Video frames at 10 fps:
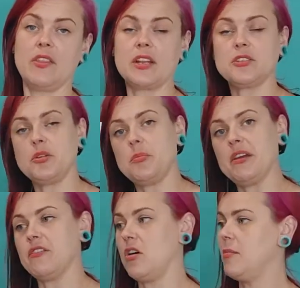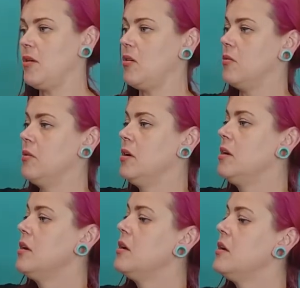and then I do a bit of armhole.
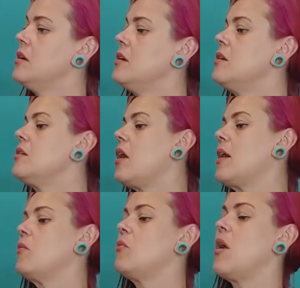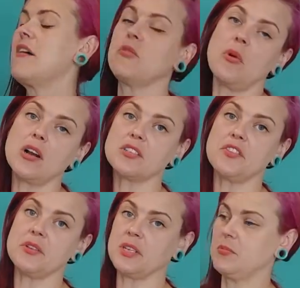Like whatever works for
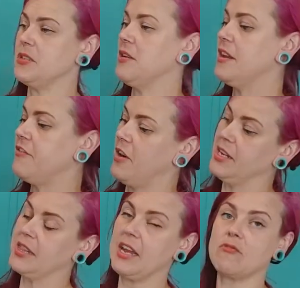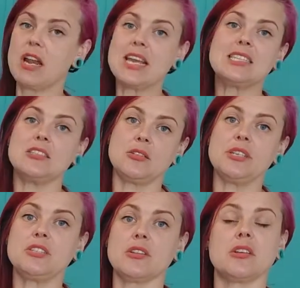you is absolutely fine. They're related to
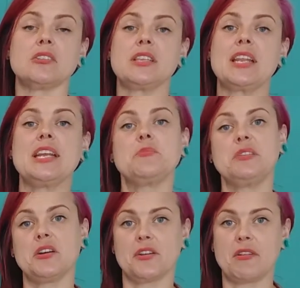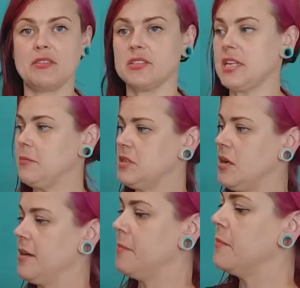each other, so they need to be done around the same
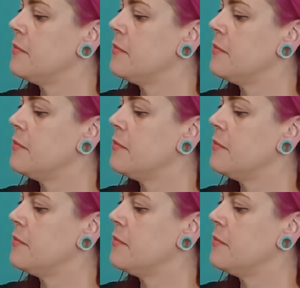time.